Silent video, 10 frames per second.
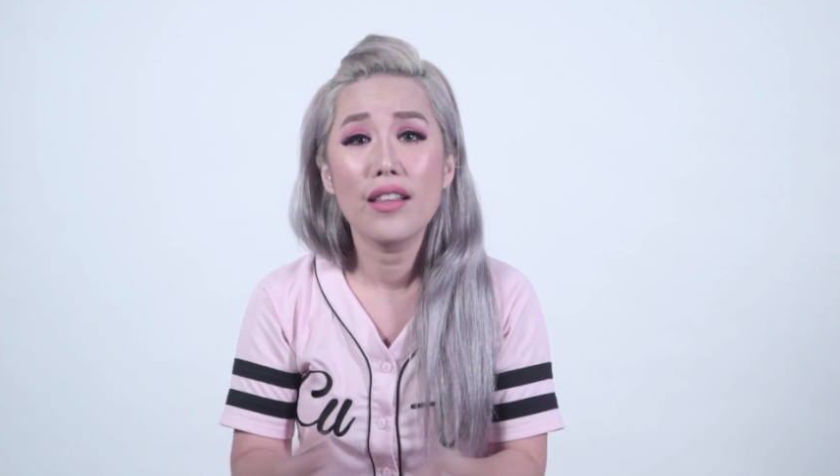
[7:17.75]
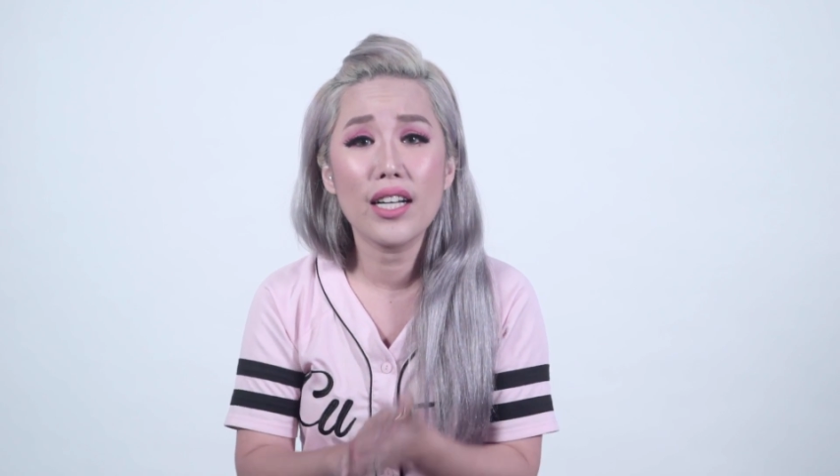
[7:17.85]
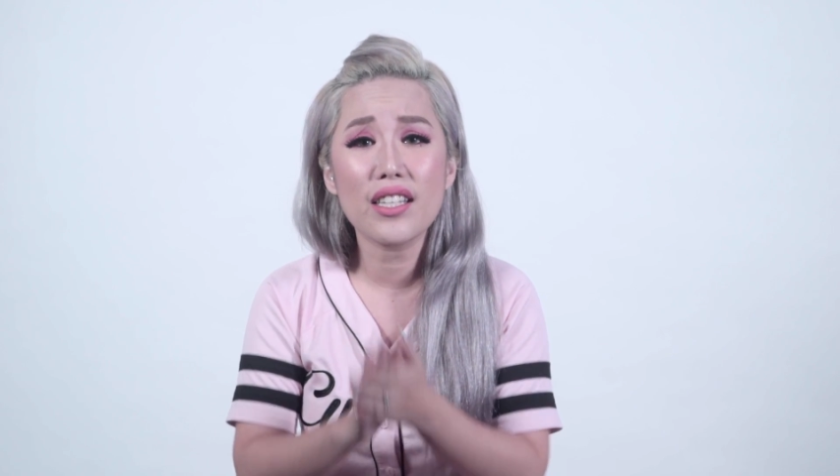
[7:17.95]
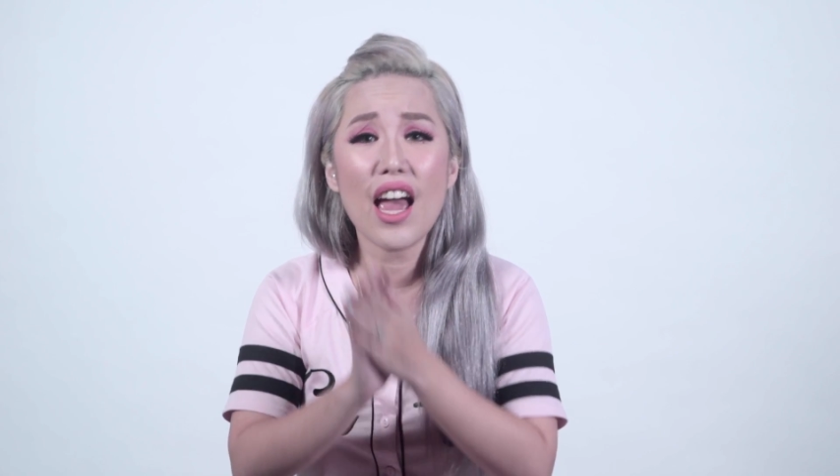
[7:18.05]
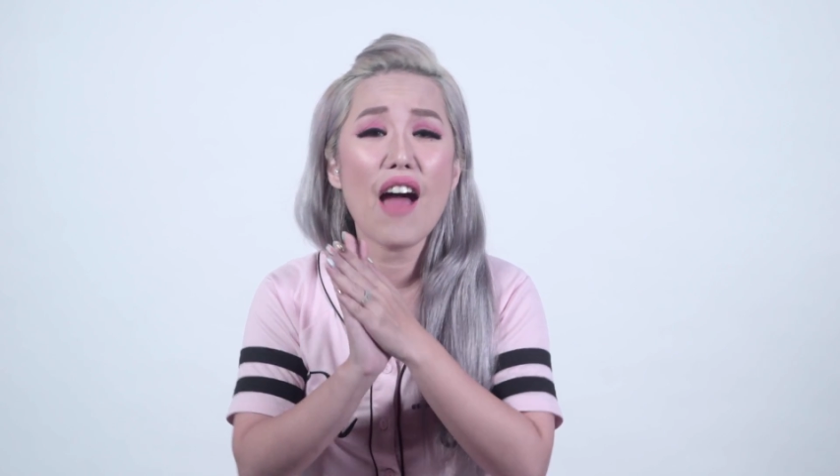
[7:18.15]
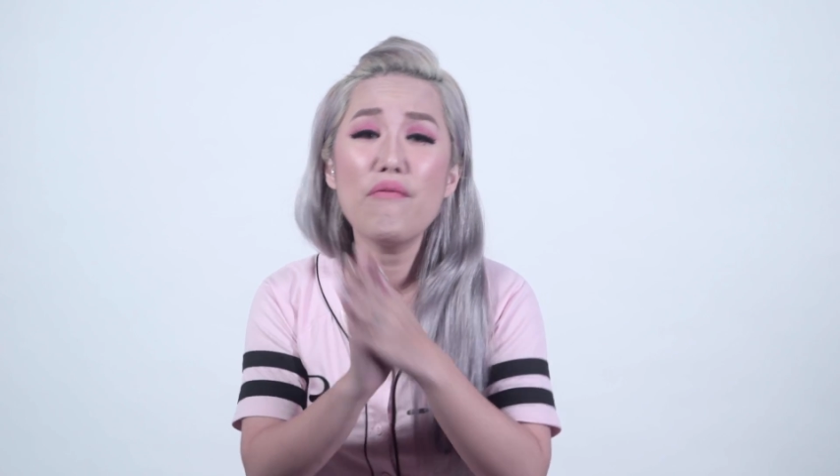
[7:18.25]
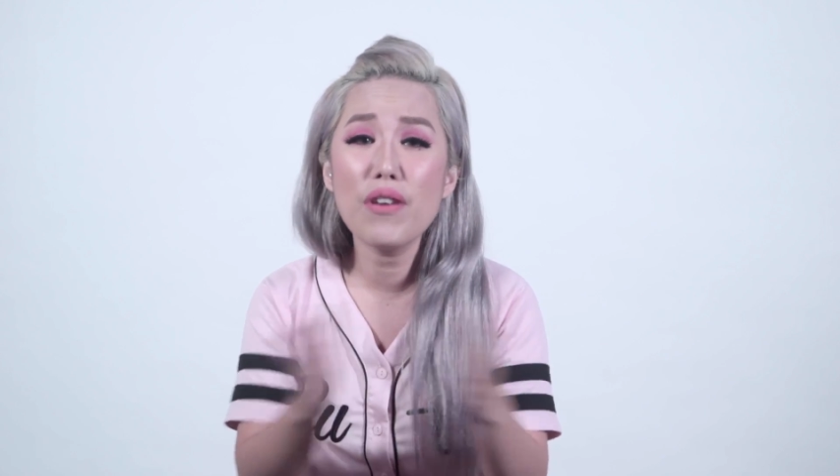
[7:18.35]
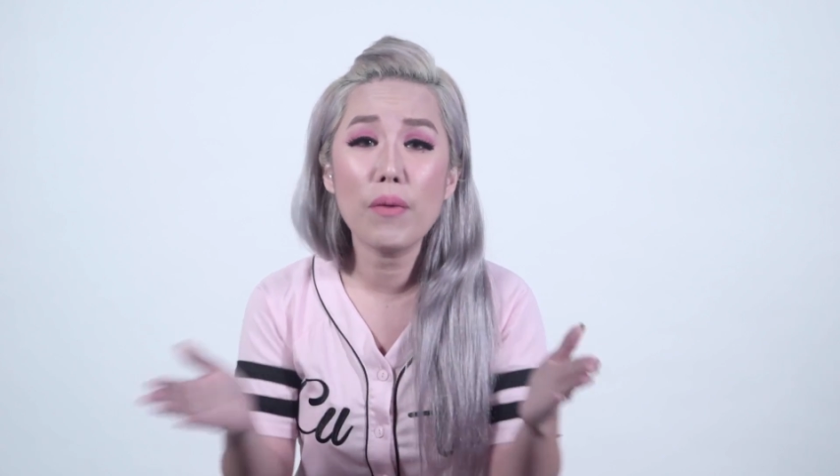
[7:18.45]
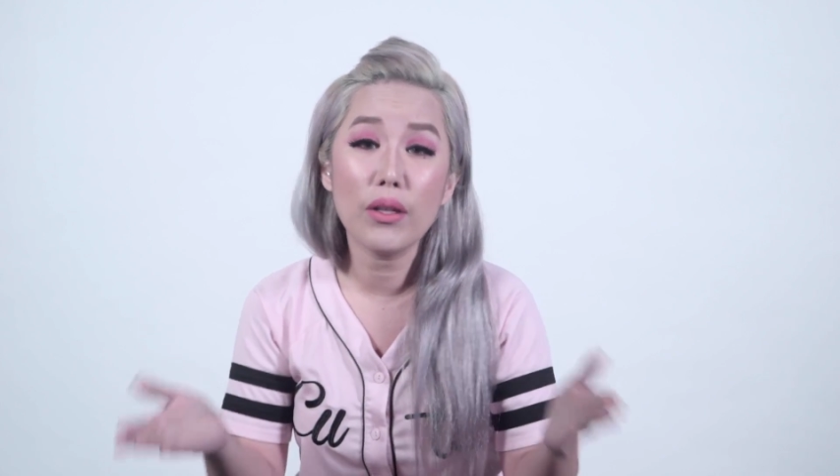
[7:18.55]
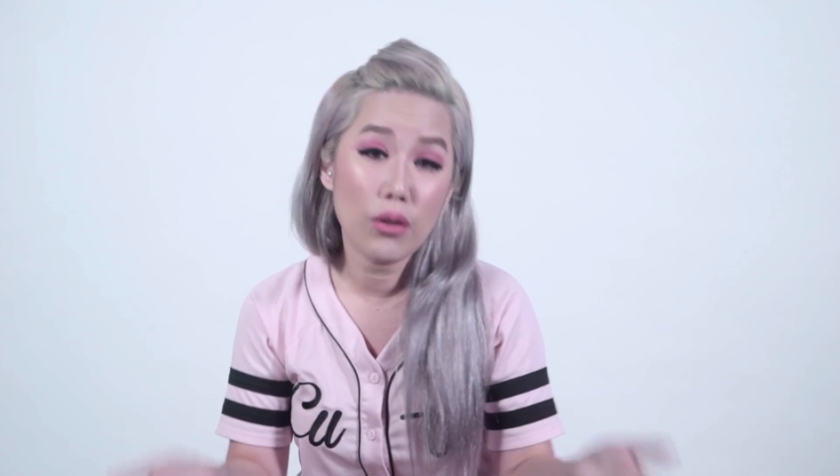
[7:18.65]
does
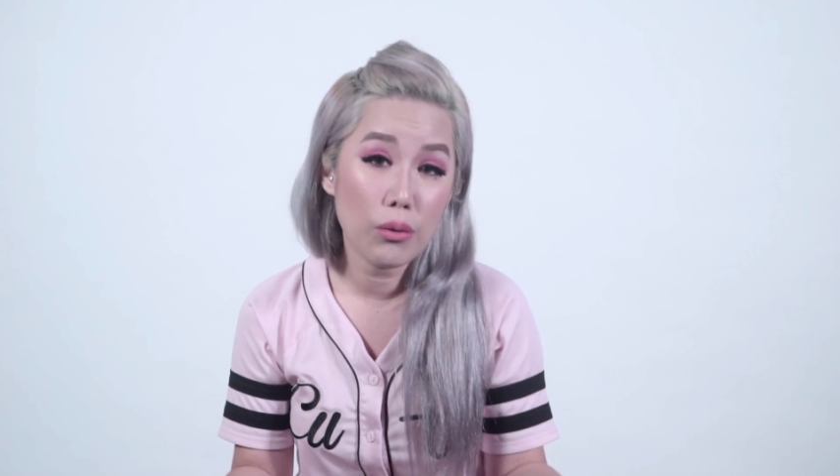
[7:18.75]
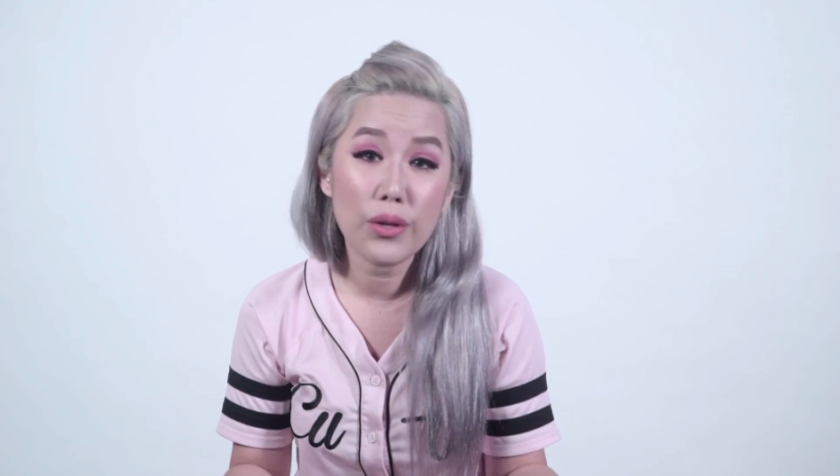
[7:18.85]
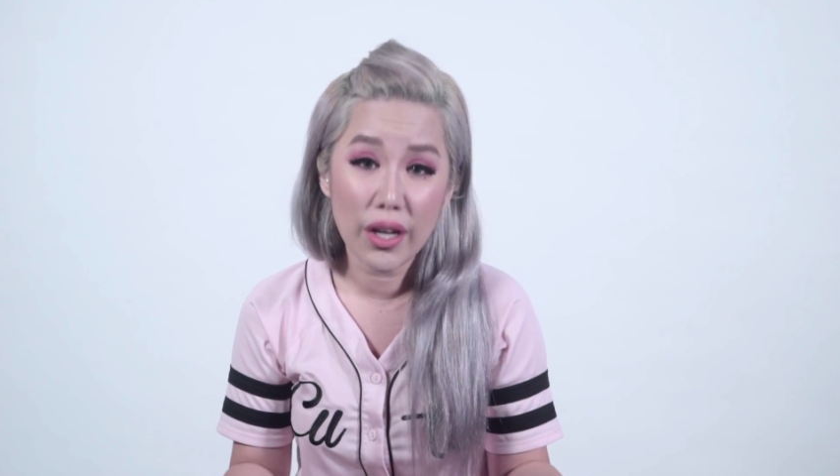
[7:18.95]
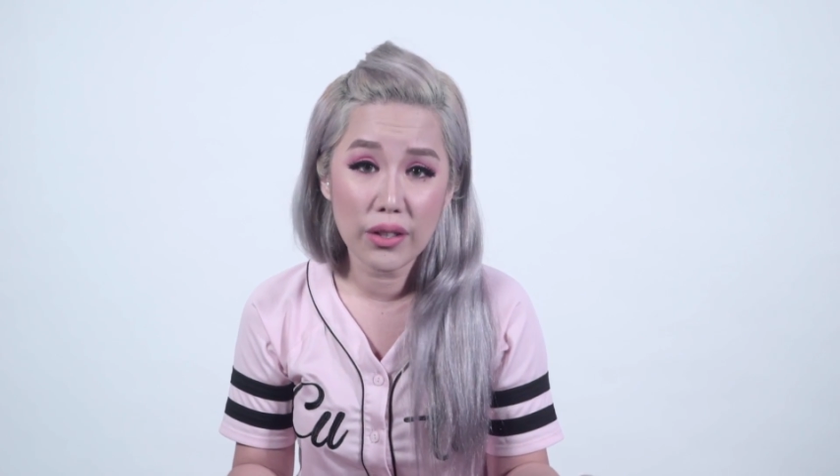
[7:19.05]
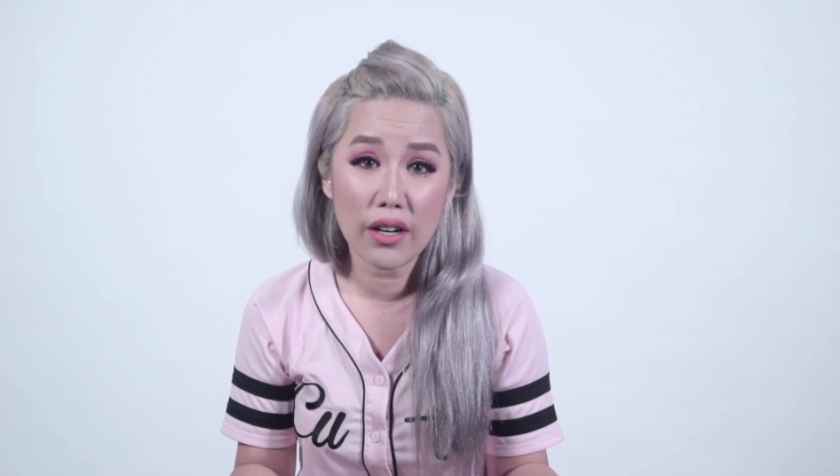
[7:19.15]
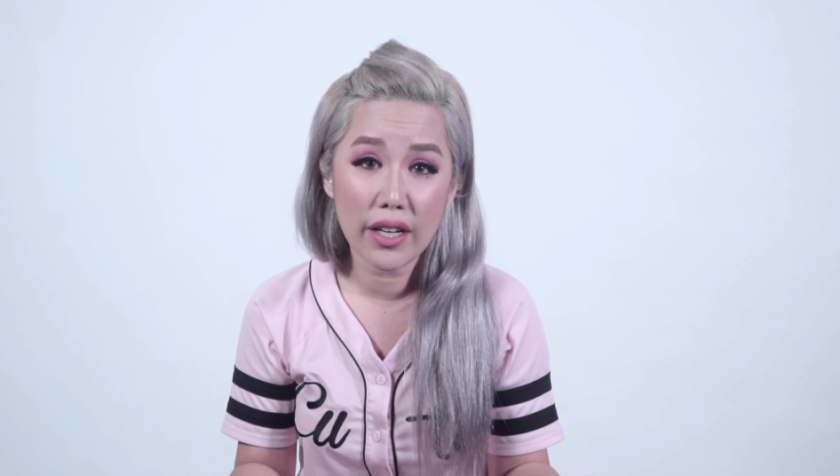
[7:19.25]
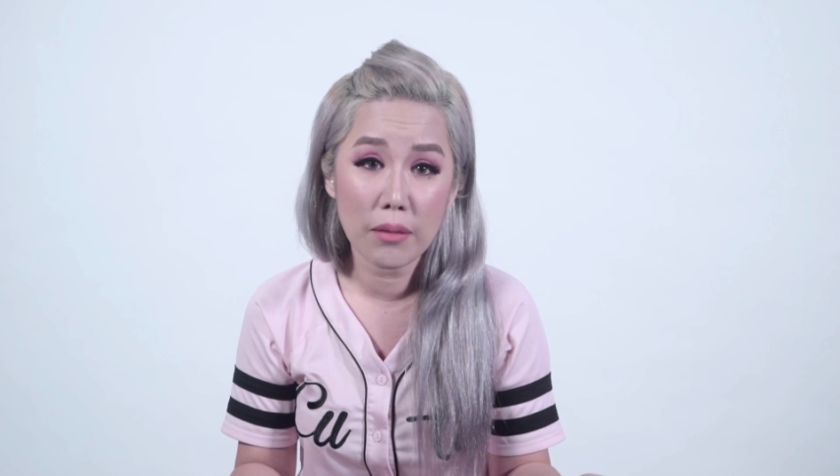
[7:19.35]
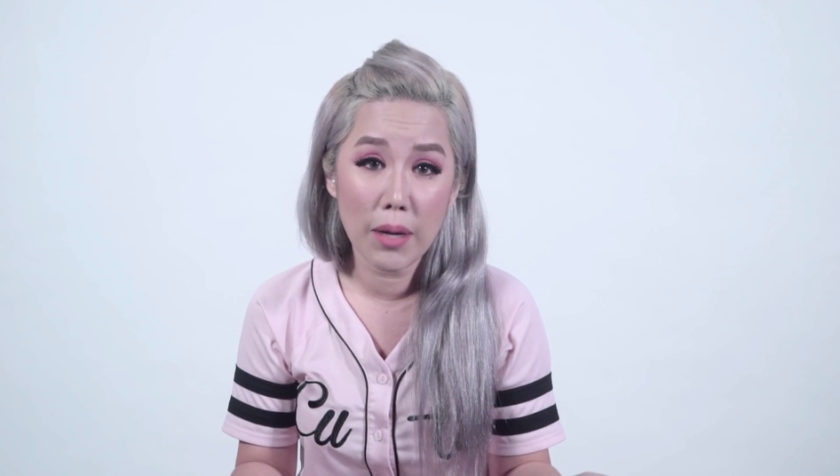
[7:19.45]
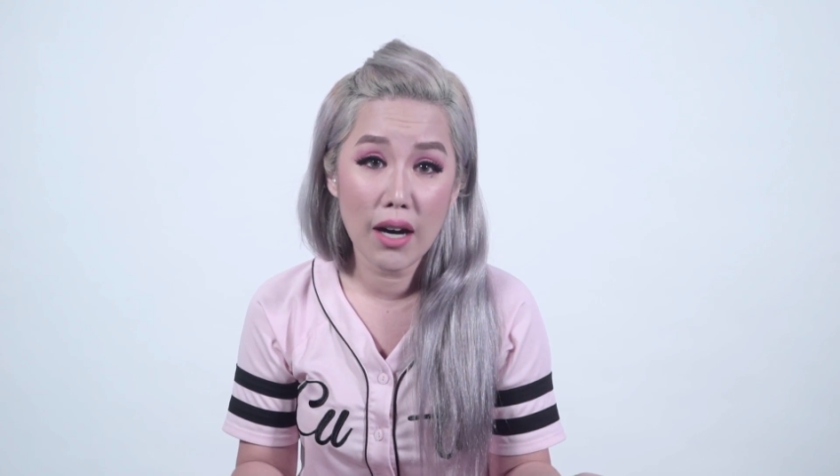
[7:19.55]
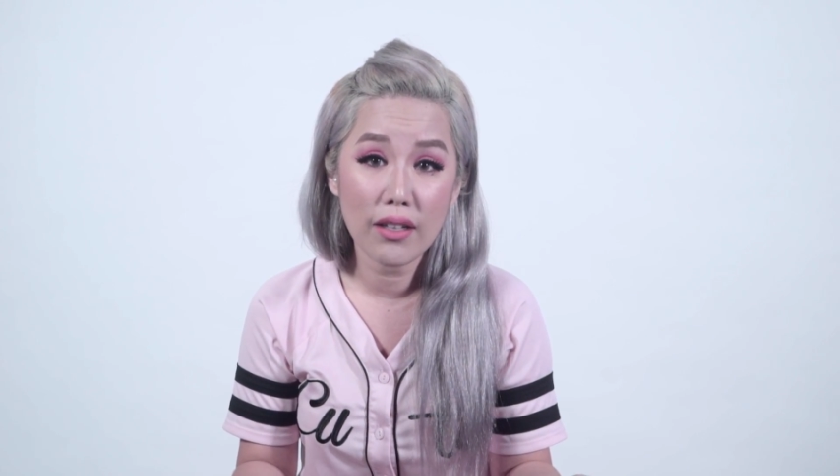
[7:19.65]
everyone know who you're talking
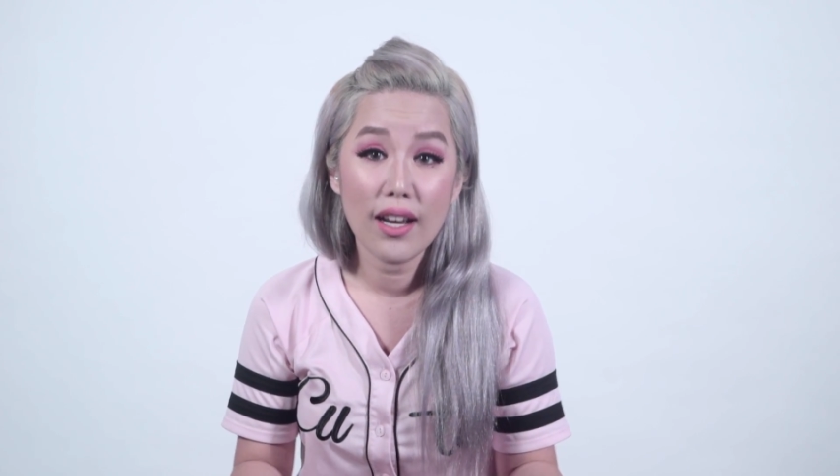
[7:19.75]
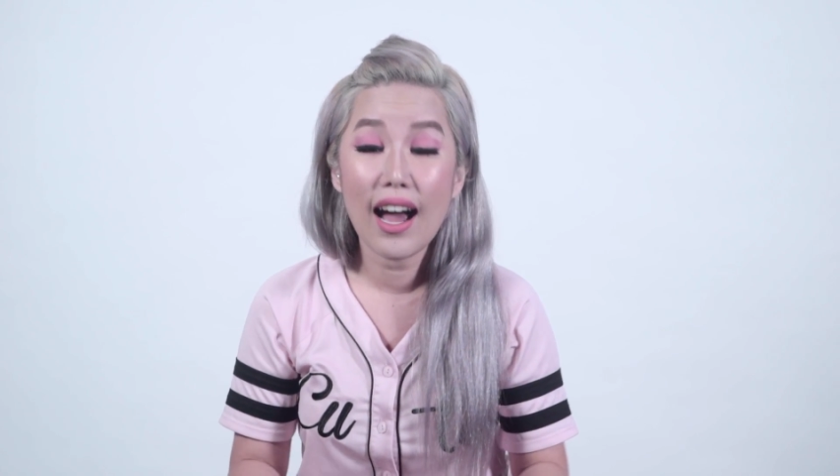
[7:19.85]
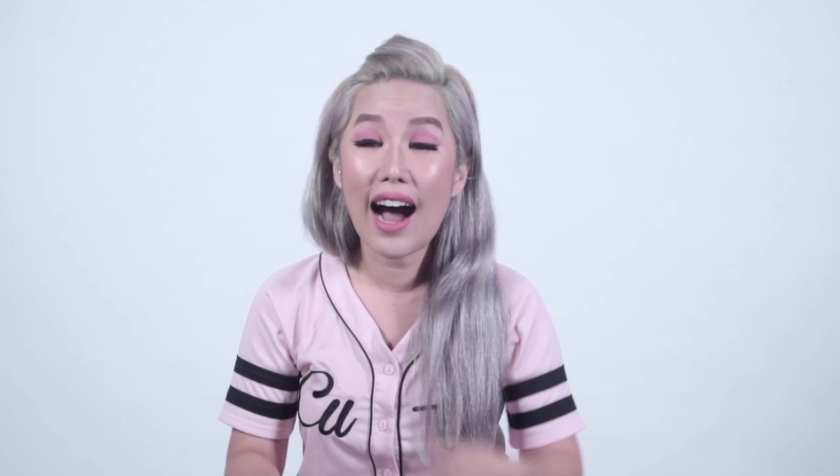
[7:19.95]
about?